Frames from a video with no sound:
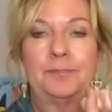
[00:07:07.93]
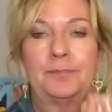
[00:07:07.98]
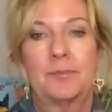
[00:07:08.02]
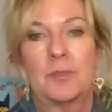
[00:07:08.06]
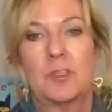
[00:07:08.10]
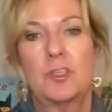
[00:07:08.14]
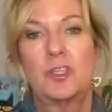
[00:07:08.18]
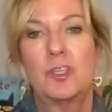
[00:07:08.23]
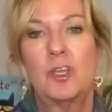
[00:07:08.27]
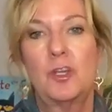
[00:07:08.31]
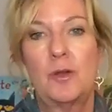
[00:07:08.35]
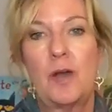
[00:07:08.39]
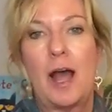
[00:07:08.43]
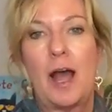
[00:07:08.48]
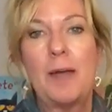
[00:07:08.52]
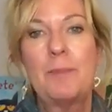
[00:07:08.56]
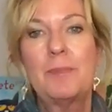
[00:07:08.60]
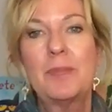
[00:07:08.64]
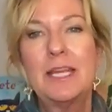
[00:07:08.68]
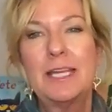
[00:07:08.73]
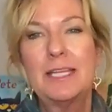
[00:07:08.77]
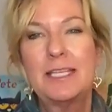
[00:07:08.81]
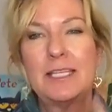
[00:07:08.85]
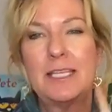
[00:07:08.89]
So I'm
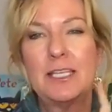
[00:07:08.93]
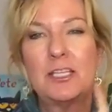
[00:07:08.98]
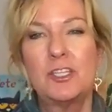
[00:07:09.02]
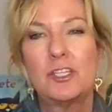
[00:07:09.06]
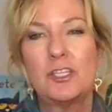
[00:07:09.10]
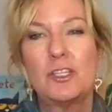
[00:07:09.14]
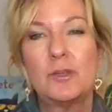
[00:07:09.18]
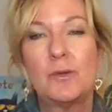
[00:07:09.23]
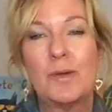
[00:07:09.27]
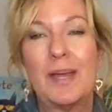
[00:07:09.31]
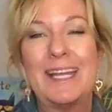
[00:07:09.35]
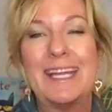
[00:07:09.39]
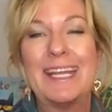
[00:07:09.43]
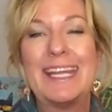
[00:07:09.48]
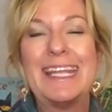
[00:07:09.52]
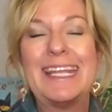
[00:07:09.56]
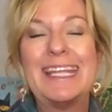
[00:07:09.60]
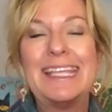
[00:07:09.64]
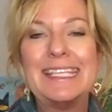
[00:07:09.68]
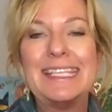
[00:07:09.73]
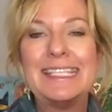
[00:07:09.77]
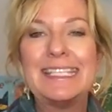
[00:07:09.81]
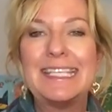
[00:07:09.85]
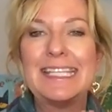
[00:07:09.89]
going to teach you an
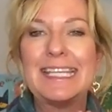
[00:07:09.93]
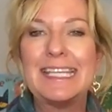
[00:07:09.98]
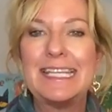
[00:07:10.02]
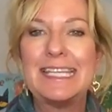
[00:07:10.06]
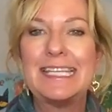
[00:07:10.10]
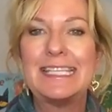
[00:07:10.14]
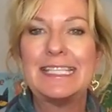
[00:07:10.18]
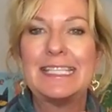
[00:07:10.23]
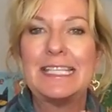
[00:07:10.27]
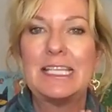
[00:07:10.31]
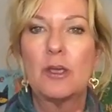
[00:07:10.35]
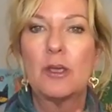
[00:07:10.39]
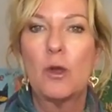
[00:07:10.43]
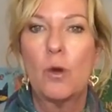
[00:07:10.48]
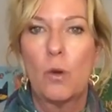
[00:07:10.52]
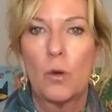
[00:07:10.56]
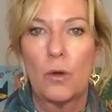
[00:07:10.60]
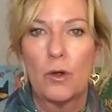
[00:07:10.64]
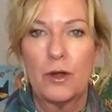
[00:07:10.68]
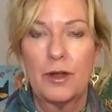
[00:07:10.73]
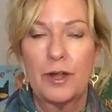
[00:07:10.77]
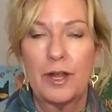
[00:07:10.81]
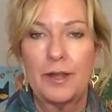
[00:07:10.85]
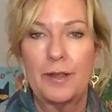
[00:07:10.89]
easy
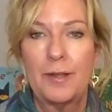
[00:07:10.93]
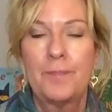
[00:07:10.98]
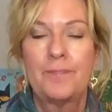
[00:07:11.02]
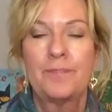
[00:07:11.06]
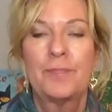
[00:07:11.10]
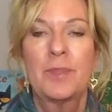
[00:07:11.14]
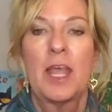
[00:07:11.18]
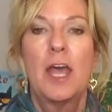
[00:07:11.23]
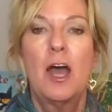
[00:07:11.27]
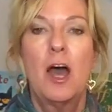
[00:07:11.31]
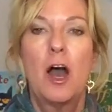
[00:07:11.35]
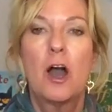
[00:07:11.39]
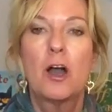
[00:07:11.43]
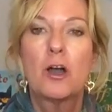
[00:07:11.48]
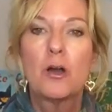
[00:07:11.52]
chord. A